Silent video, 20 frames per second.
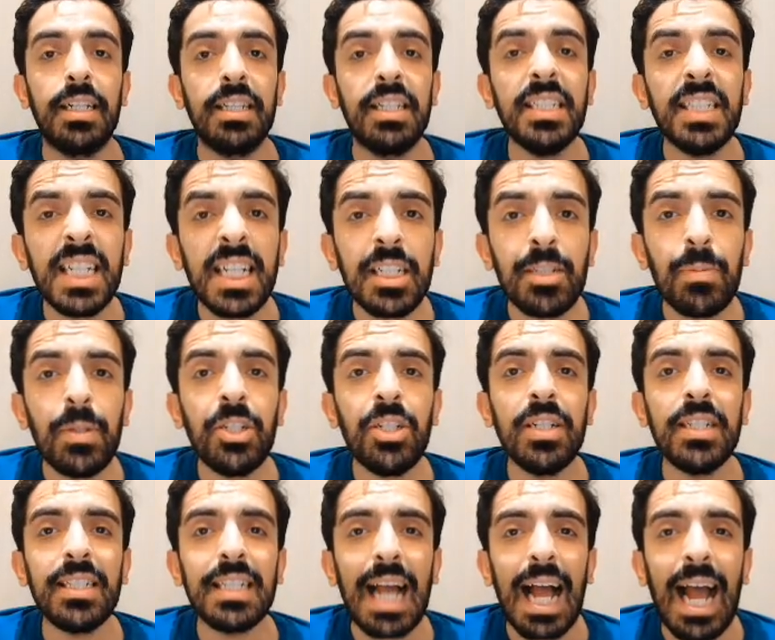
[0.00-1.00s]
This
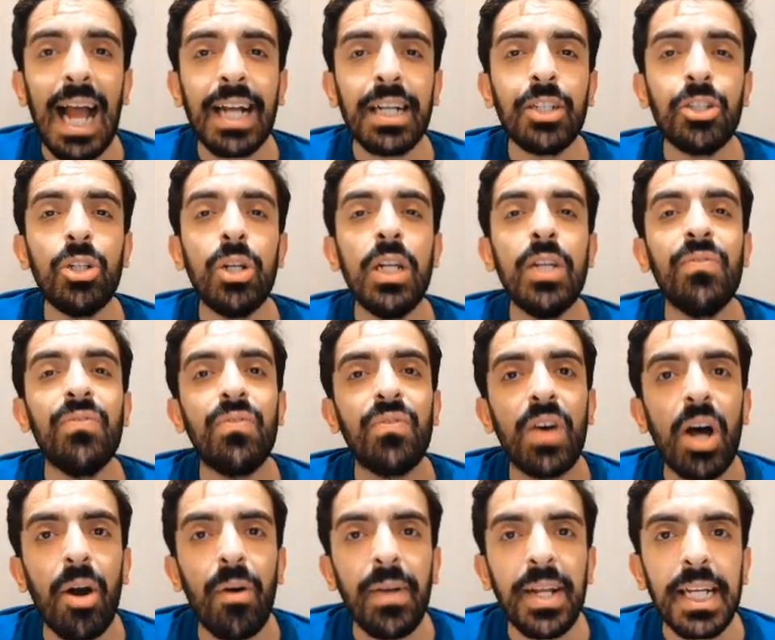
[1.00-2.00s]
expression is actually
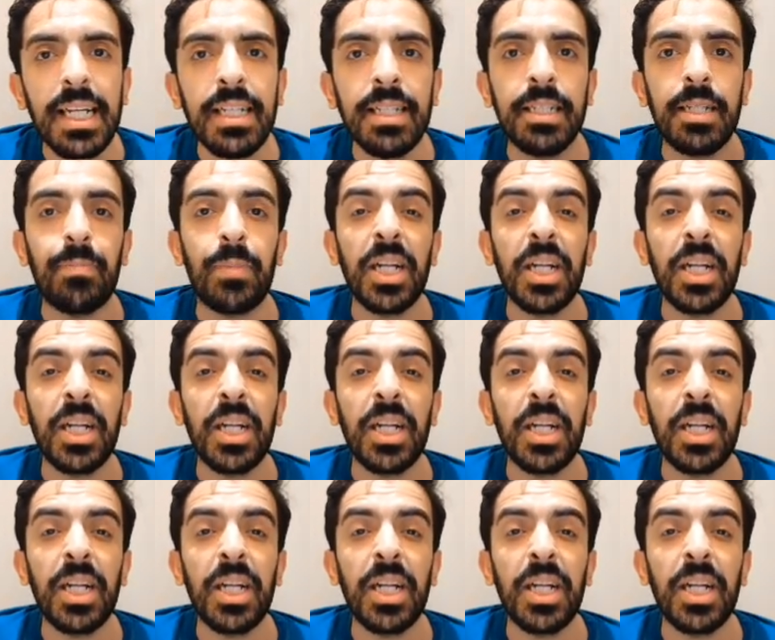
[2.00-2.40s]
very easy,